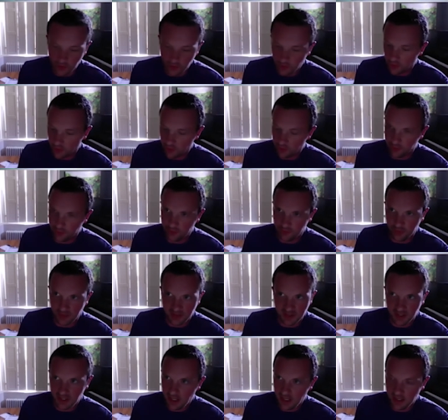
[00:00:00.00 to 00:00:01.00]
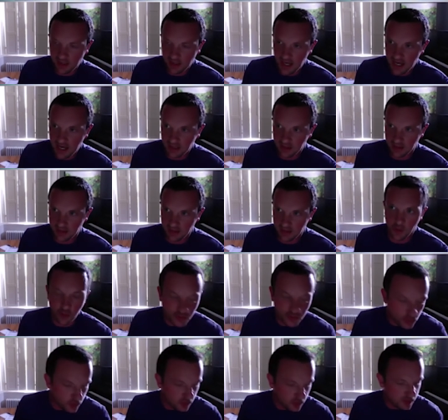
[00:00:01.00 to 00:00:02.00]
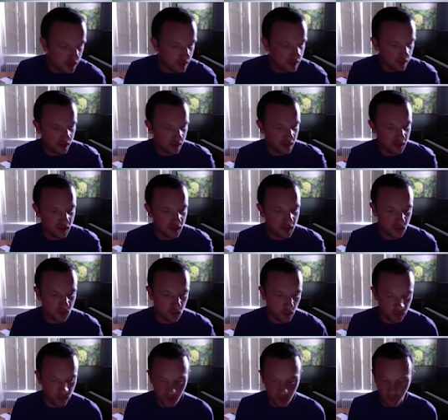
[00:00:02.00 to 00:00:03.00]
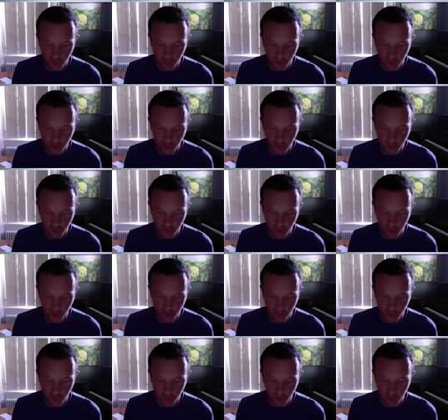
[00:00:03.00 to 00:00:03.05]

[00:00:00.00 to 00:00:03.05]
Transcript: or fixing a head gasket, or doing these kind of things where people